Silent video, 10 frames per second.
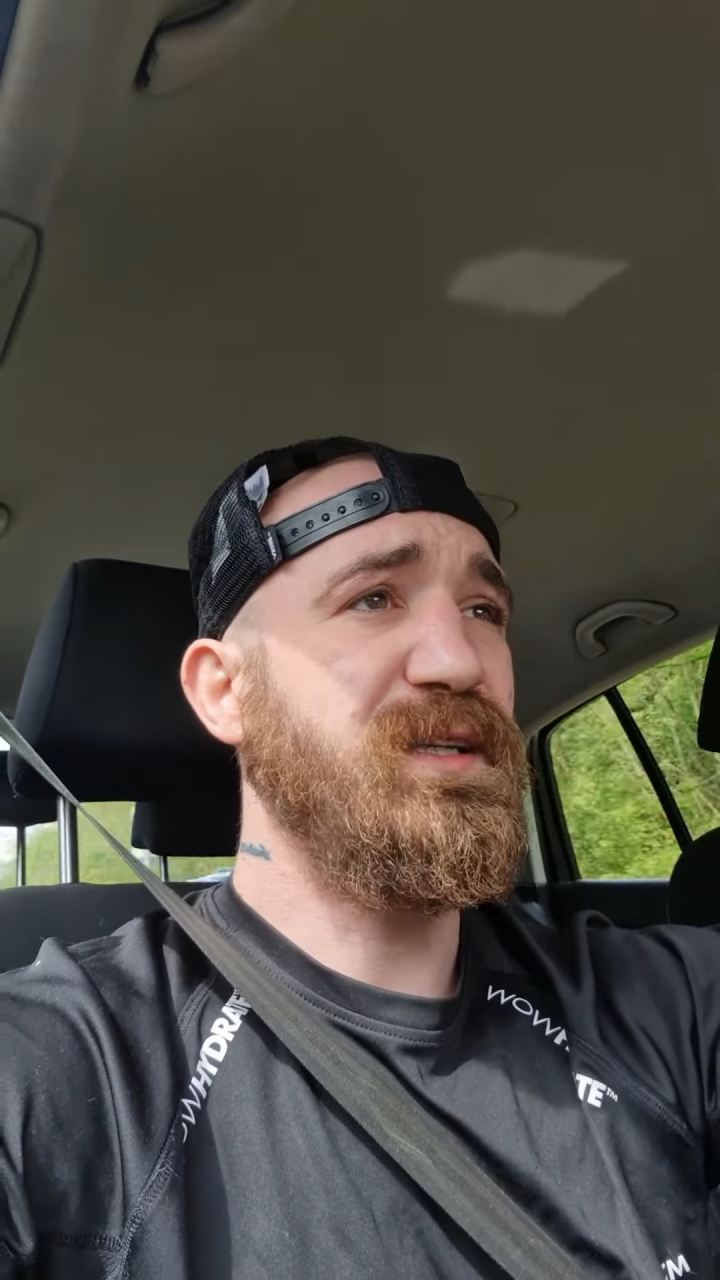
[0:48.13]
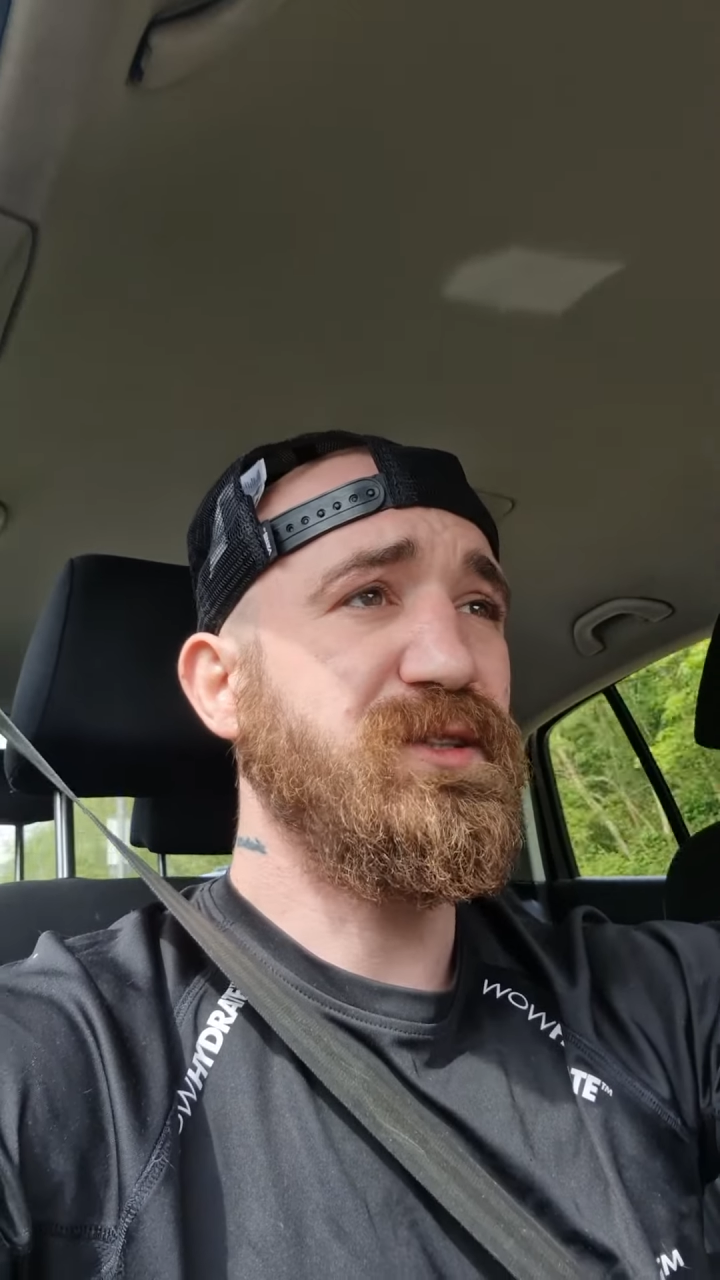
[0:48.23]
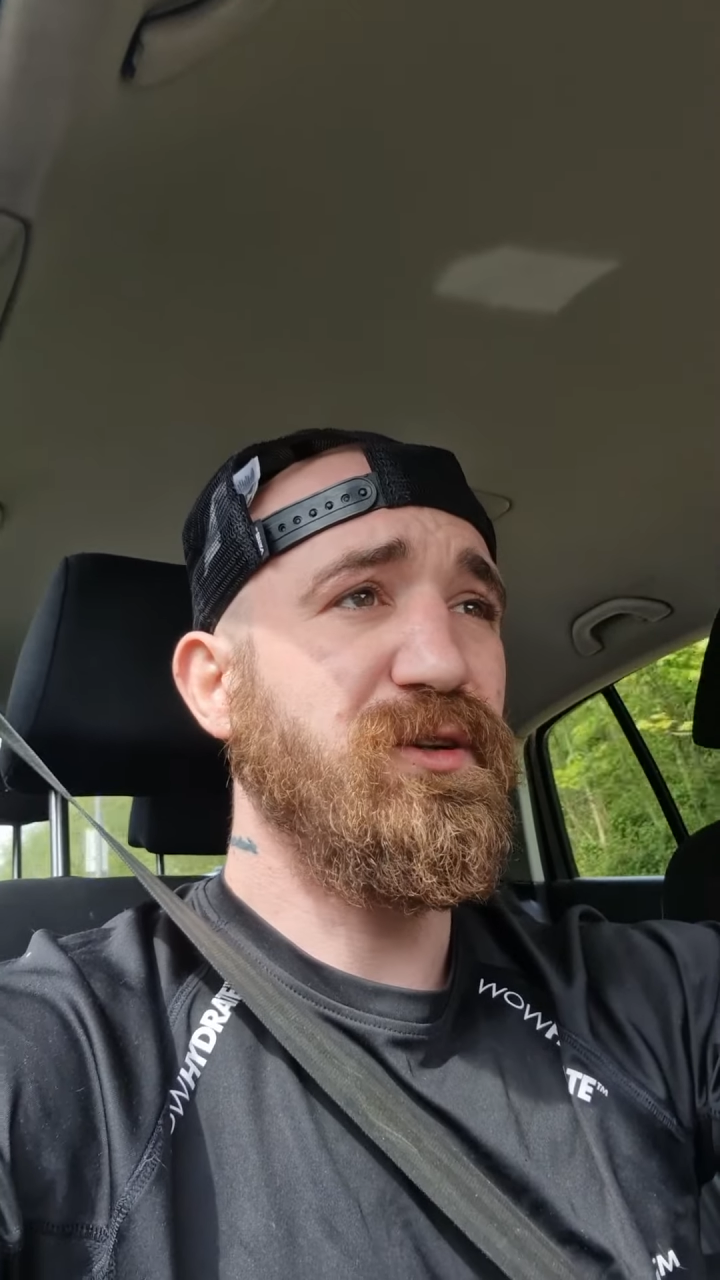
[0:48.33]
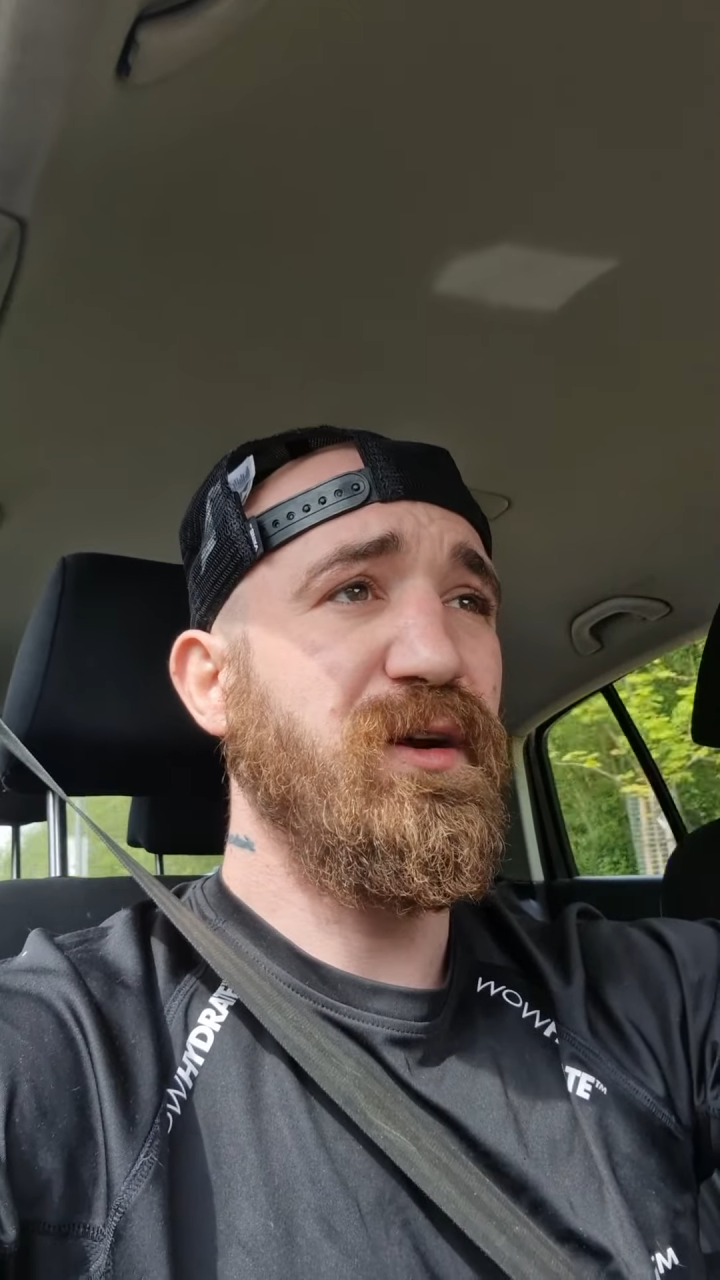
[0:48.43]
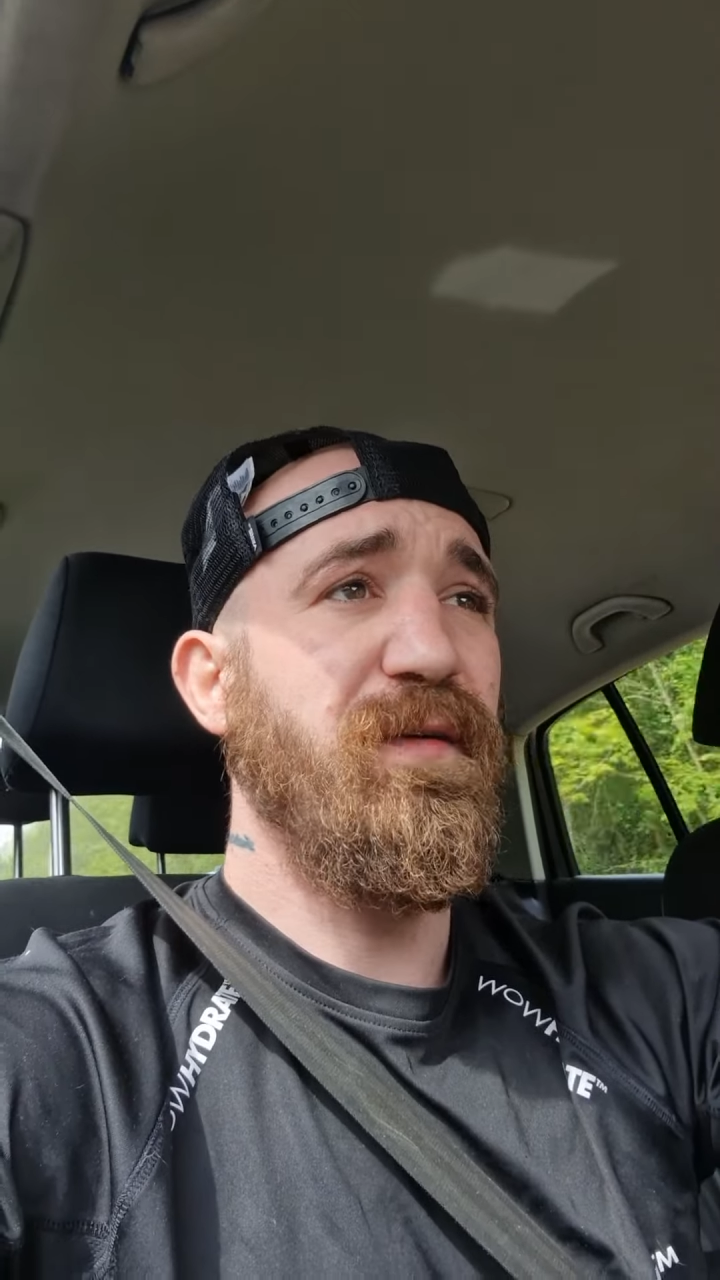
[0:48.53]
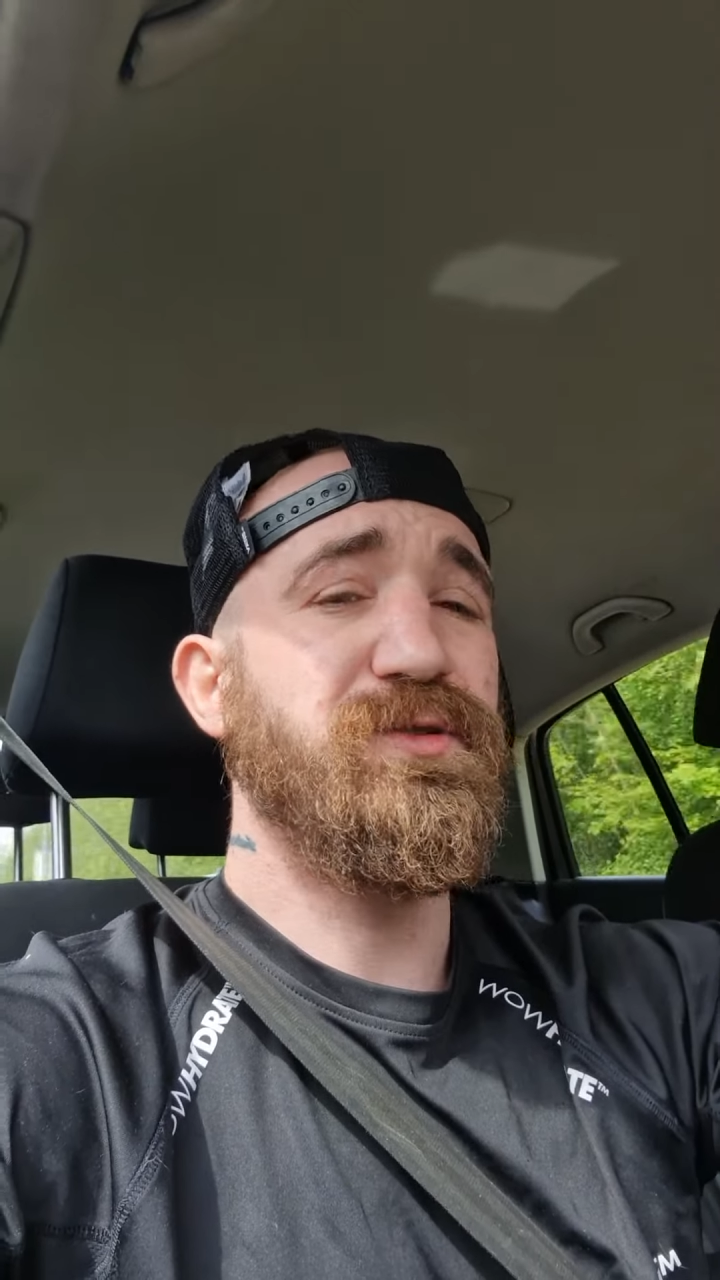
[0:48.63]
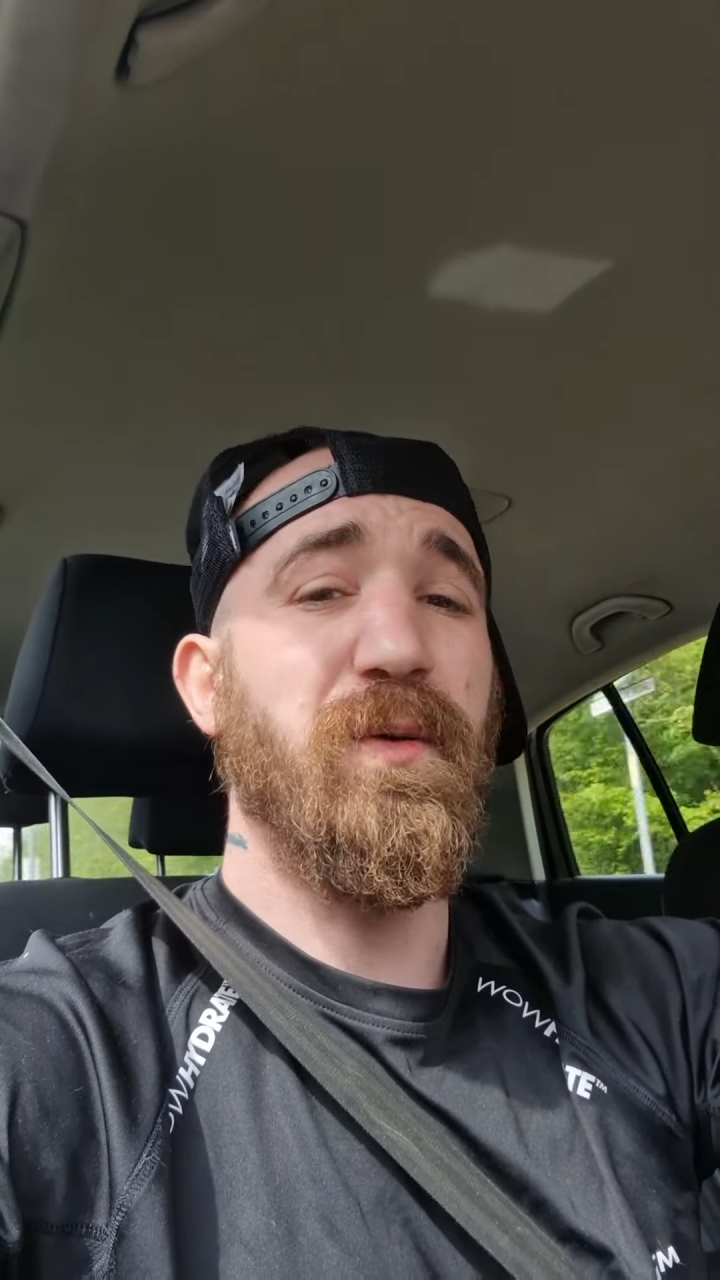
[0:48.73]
he's going to have